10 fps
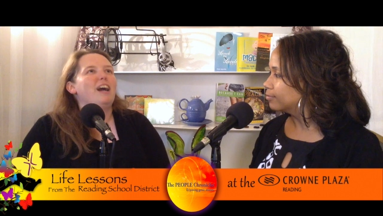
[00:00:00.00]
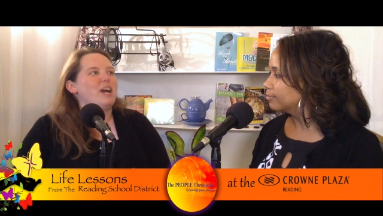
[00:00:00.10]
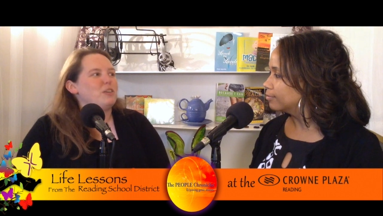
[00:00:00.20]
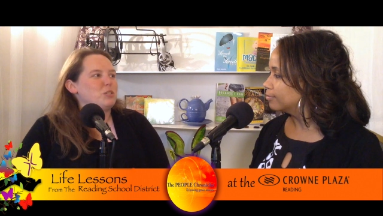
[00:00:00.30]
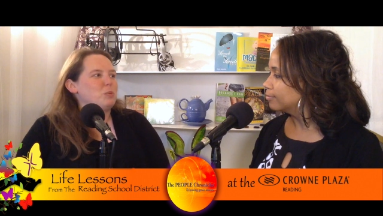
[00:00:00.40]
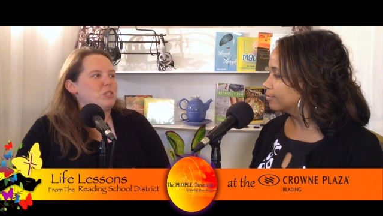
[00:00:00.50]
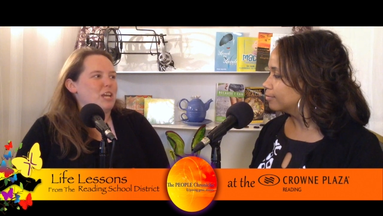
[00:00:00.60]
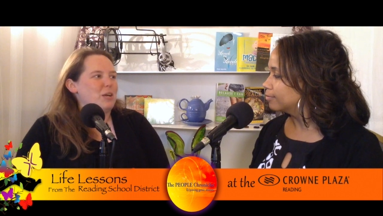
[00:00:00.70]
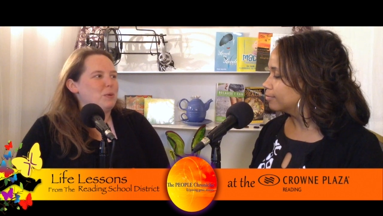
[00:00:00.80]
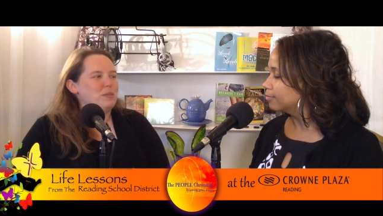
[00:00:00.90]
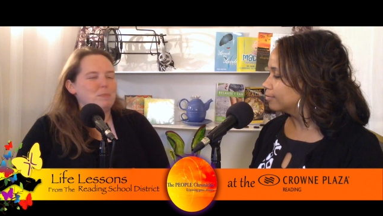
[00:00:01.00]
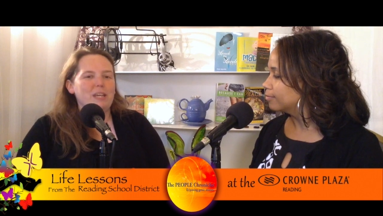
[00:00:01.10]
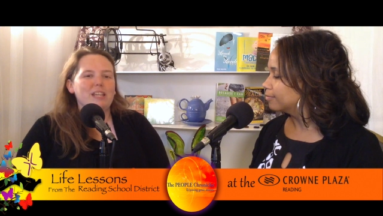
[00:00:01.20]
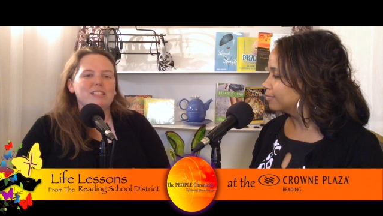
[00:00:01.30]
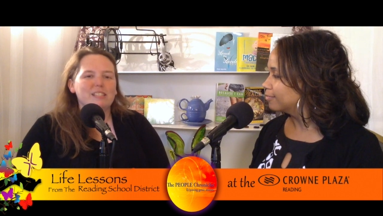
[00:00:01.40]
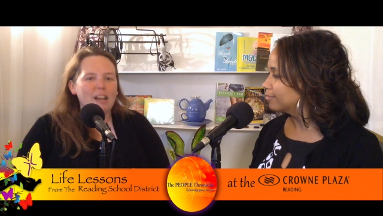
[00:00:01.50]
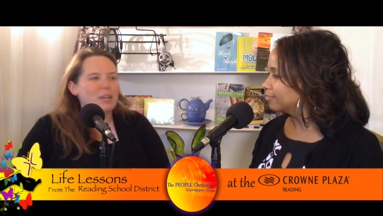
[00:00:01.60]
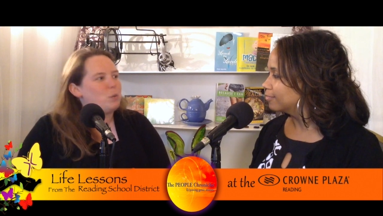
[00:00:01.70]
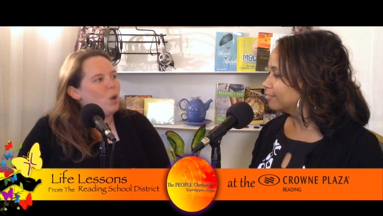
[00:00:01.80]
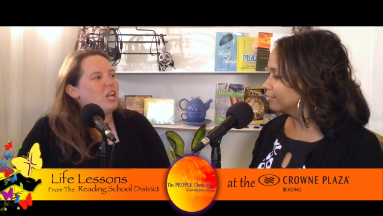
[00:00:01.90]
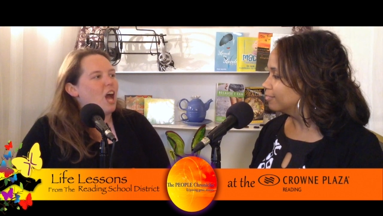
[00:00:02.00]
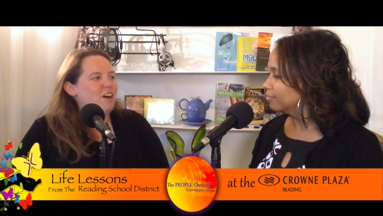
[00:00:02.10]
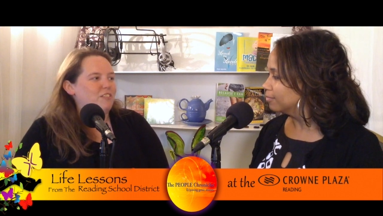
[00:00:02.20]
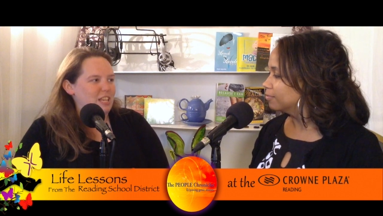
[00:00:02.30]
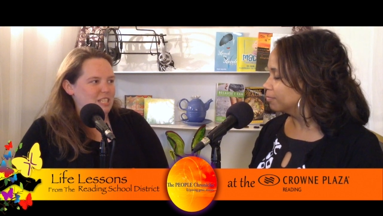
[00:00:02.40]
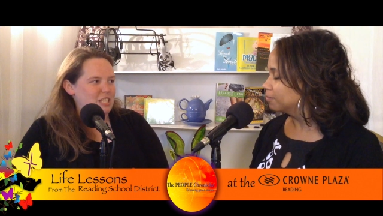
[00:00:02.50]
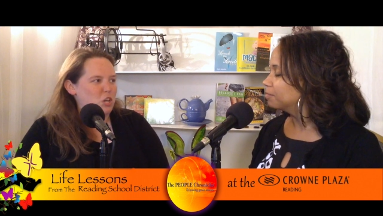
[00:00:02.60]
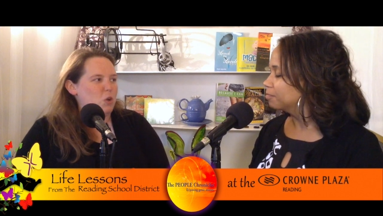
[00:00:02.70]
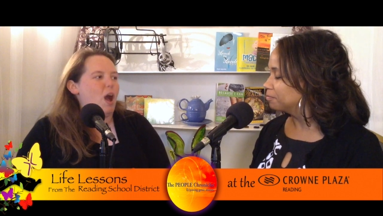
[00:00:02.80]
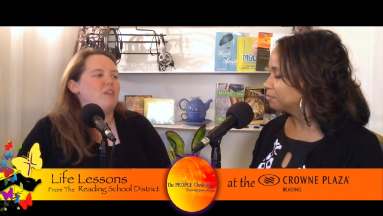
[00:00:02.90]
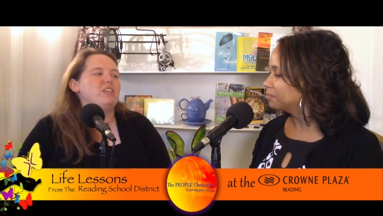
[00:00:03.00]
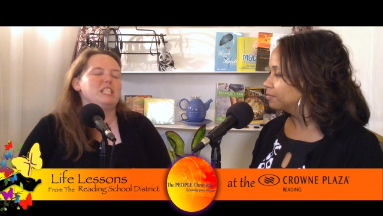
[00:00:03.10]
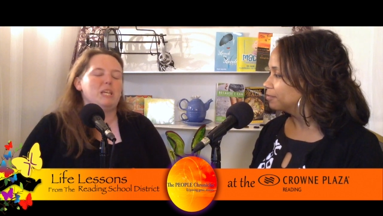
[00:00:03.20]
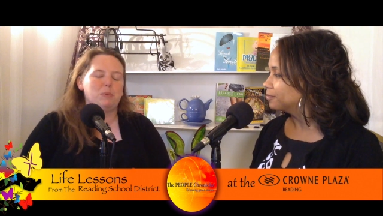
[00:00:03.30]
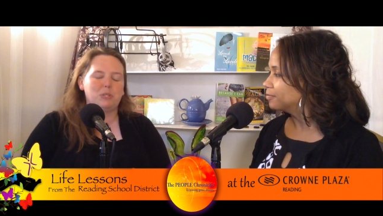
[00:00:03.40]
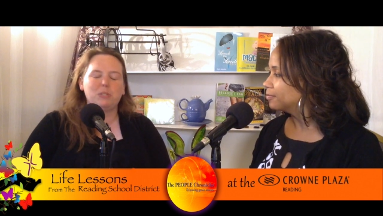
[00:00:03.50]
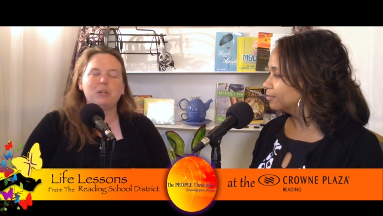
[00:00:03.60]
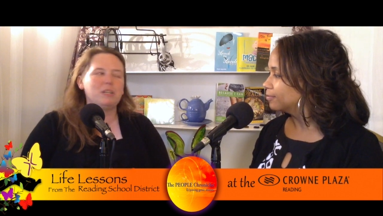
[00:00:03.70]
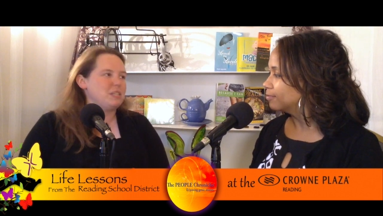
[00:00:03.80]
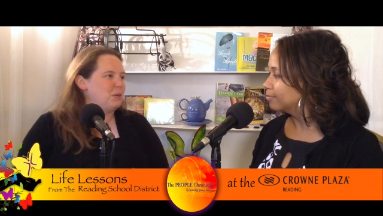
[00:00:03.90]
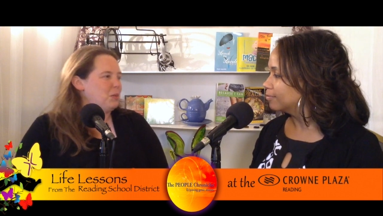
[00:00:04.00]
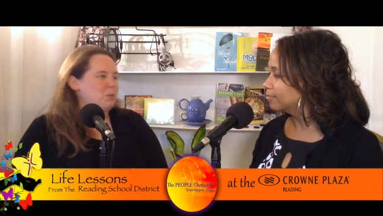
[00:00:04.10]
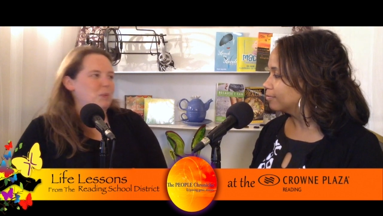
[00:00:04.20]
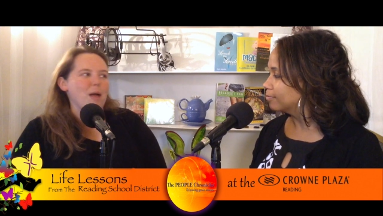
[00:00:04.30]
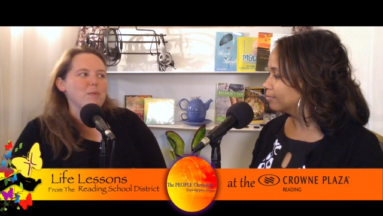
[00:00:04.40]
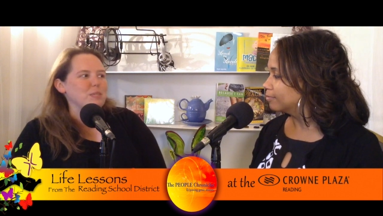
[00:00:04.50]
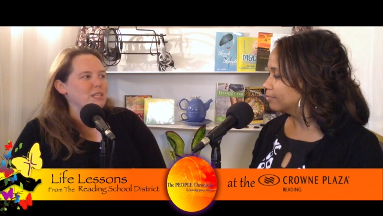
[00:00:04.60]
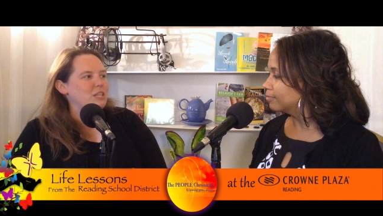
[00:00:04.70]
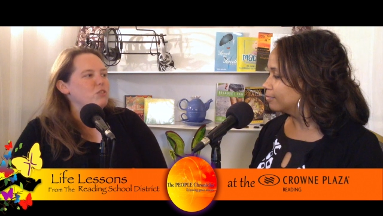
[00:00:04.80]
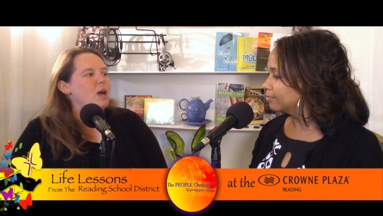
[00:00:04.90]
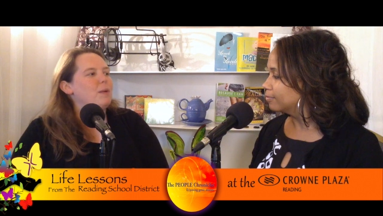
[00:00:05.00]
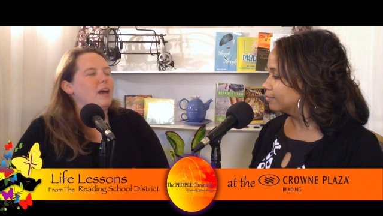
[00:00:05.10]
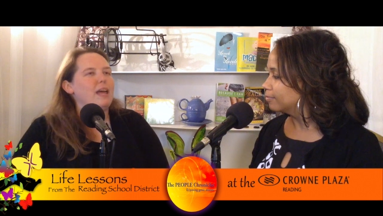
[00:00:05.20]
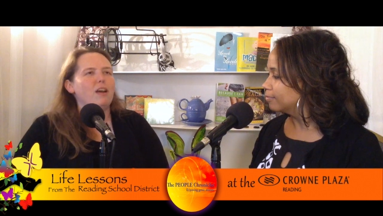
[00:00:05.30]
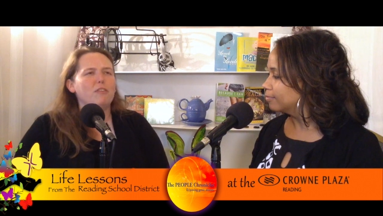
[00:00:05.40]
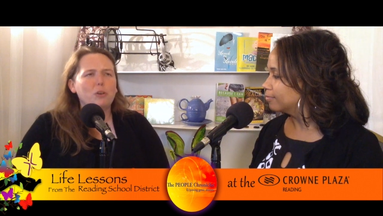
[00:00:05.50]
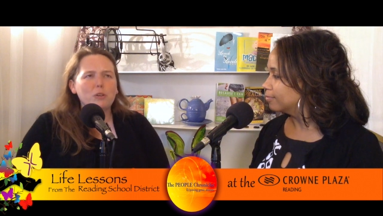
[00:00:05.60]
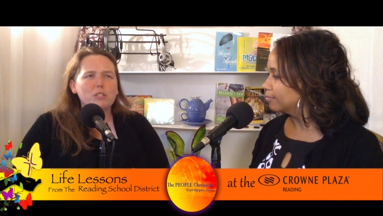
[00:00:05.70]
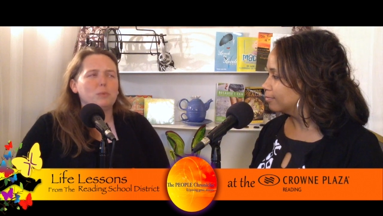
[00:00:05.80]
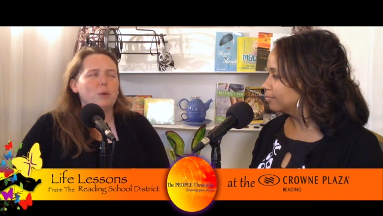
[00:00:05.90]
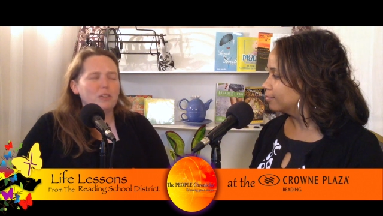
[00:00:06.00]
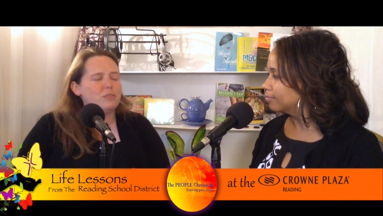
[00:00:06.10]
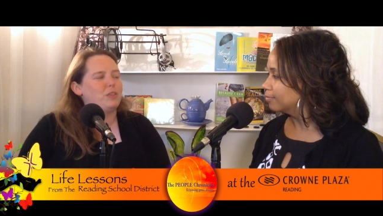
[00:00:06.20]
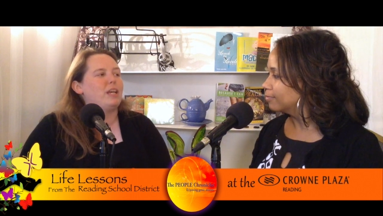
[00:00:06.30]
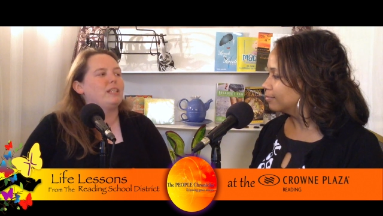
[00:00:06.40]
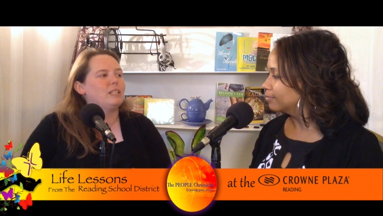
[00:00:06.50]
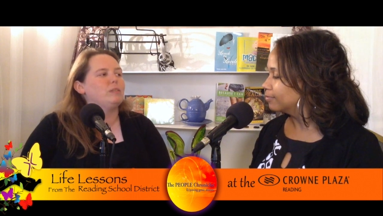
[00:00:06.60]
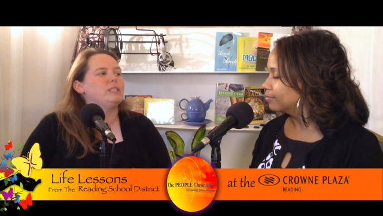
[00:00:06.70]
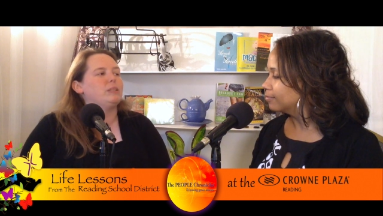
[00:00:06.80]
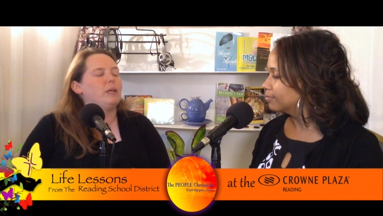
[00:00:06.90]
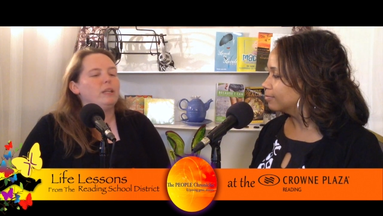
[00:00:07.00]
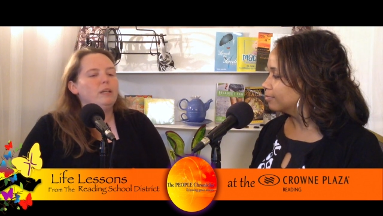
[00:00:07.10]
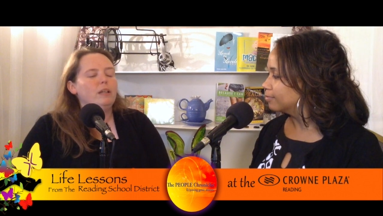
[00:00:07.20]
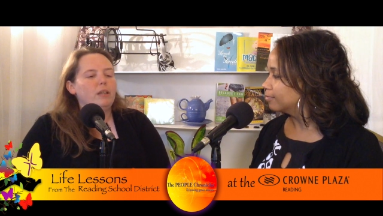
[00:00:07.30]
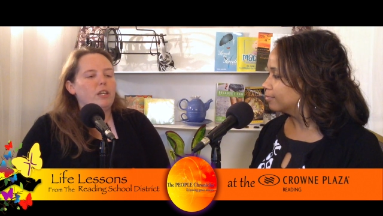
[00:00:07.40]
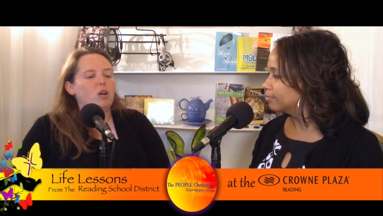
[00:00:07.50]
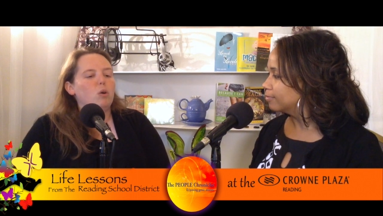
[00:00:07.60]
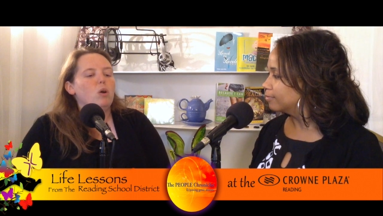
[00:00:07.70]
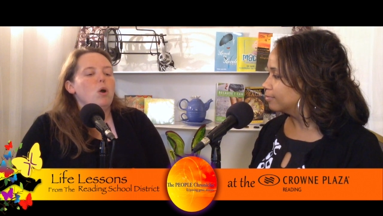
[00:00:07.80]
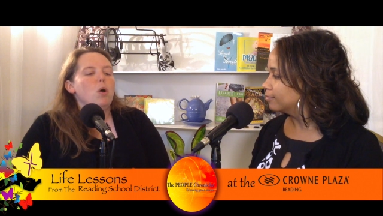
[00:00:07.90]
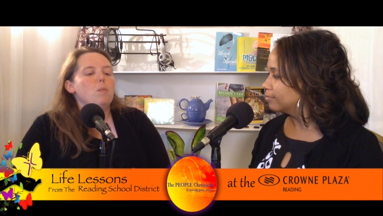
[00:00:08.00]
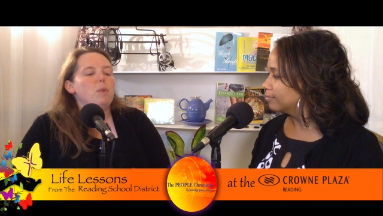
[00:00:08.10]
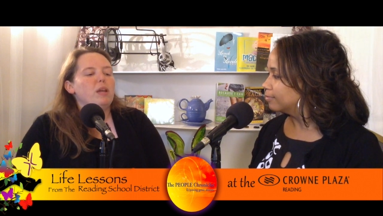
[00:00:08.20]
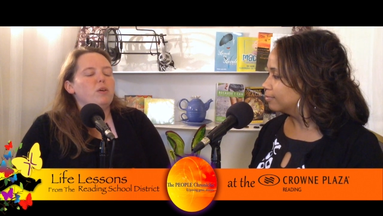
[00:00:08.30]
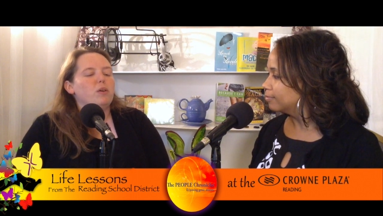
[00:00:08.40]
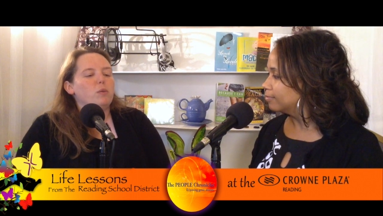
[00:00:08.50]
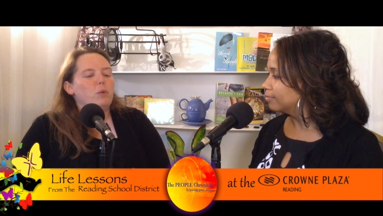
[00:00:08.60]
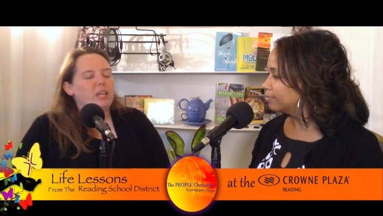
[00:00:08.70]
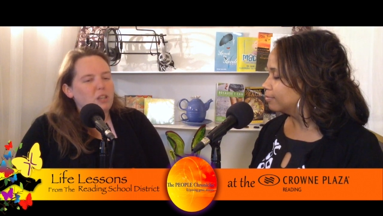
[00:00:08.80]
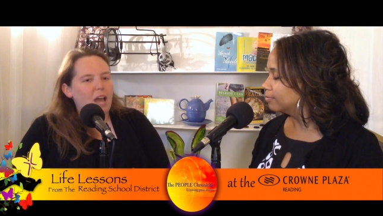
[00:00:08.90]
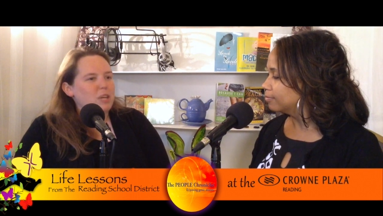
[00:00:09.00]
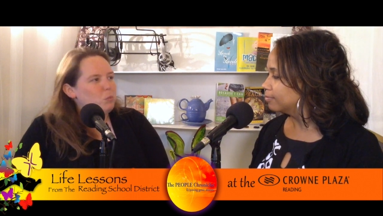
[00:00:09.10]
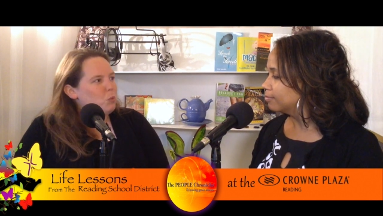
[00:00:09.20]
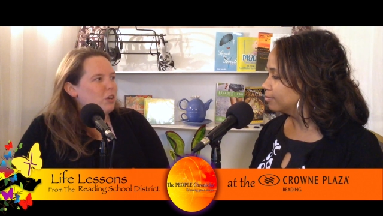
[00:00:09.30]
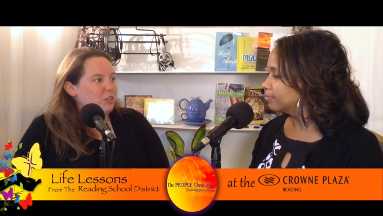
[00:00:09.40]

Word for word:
Speaker 1: I just wish I I wouldn't be stuck in one office. You know, obviously, we're still going to deal with the problems and the drama, and of course, the wonderful things that we deal with. You know, but we can I can work